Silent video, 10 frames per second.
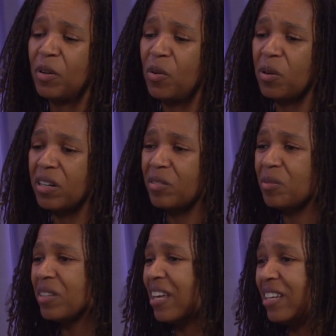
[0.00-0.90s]
Or
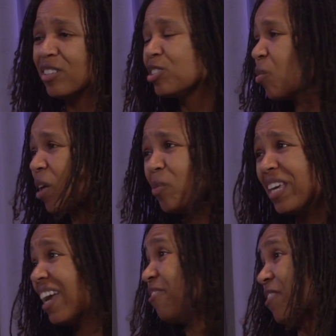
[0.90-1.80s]
they healed so well we
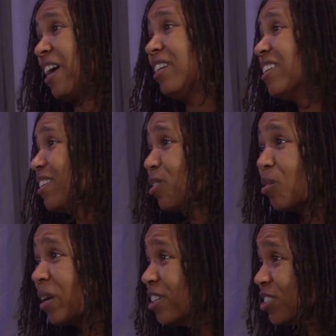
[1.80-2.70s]
can't find the
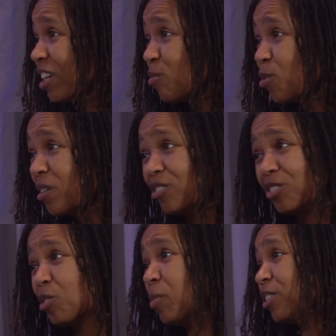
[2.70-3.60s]
location anymore.
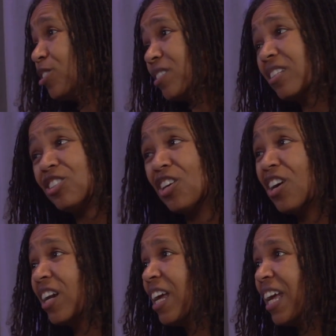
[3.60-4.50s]
There's no pictures in the
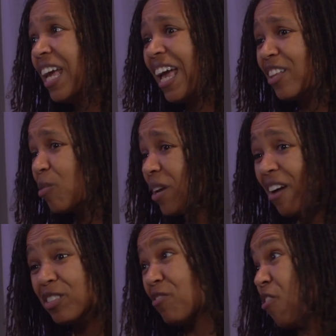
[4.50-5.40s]
chart. And all we
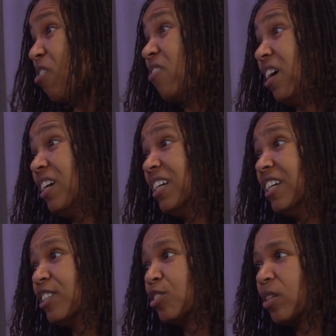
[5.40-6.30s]
have is vulva.
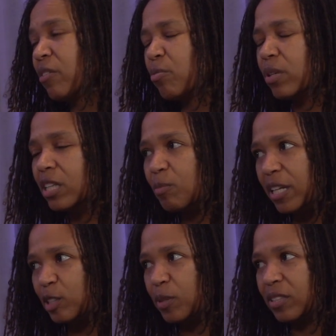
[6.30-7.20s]
Yeah. So like really
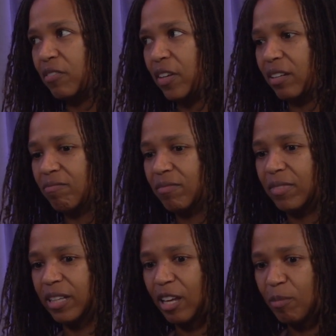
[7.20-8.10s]
being specific.
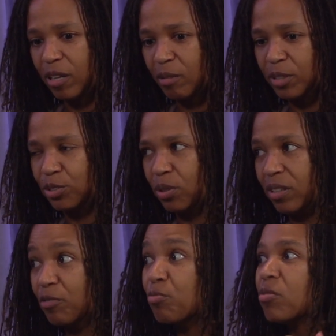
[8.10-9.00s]
Labia major,
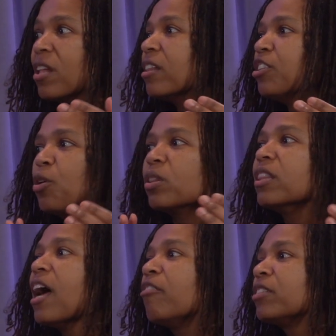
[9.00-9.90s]
you know,
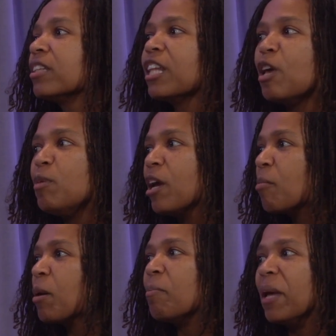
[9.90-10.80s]
left
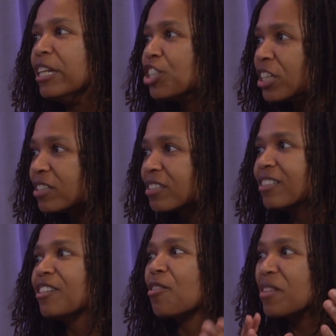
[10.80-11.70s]
labium majus.
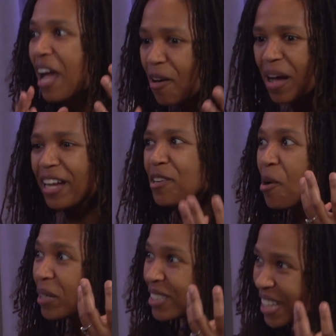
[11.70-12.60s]
You know, now I
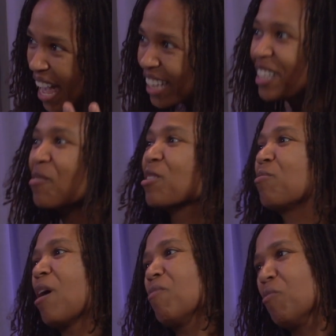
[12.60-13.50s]
know exactly where the
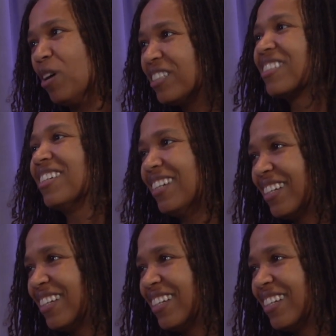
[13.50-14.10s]
problem was.